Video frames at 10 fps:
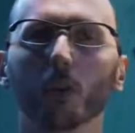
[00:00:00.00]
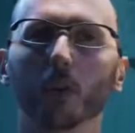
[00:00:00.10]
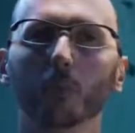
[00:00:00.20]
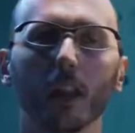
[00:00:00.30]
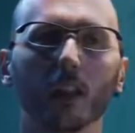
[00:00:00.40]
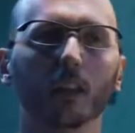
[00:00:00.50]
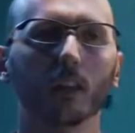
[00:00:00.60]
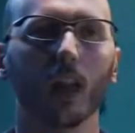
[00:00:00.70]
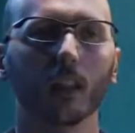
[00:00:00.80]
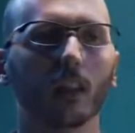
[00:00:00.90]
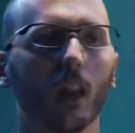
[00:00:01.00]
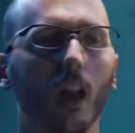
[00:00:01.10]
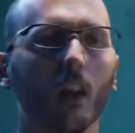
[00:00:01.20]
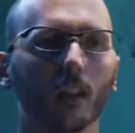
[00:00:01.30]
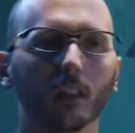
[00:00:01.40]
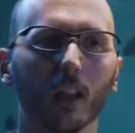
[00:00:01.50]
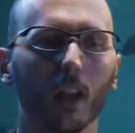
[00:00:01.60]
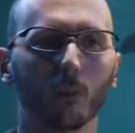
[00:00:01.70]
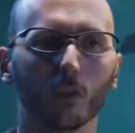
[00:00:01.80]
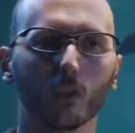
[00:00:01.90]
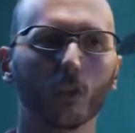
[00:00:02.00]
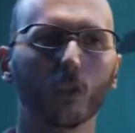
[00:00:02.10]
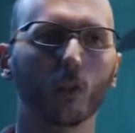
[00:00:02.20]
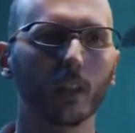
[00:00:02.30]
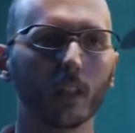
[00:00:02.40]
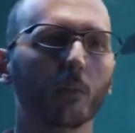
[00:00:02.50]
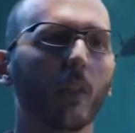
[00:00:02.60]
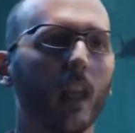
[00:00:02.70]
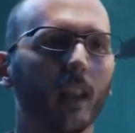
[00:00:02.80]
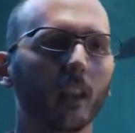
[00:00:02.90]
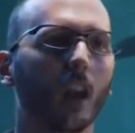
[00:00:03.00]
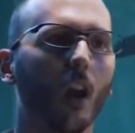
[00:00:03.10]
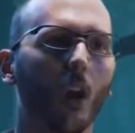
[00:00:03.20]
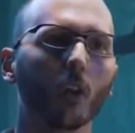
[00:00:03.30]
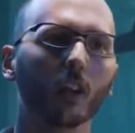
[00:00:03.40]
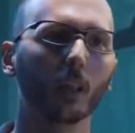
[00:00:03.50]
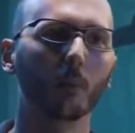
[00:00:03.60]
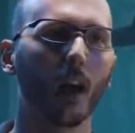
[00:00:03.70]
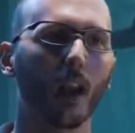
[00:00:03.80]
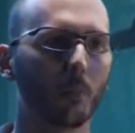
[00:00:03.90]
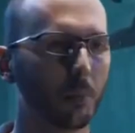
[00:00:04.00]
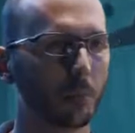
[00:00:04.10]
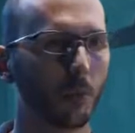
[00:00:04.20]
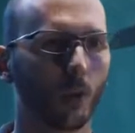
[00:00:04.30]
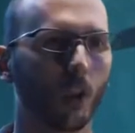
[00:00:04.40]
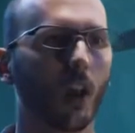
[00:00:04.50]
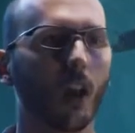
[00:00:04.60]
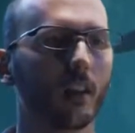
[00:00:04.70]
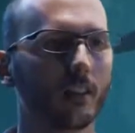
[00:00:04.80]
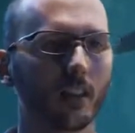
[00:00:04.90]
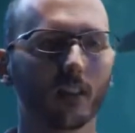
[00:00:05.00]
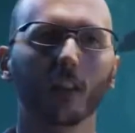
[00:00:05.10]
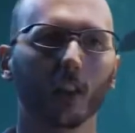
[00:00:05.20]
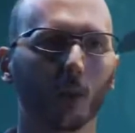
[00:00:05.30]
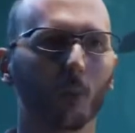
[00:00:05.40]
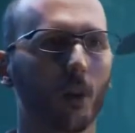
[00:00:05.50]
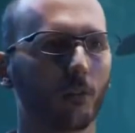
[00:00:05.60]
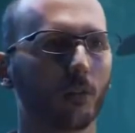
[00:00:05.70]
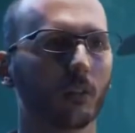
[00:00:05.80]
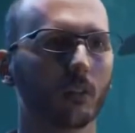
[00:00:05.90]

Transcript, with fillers: recommend that uh, Little Nightmares 2 is played only by people uh, 16 and above.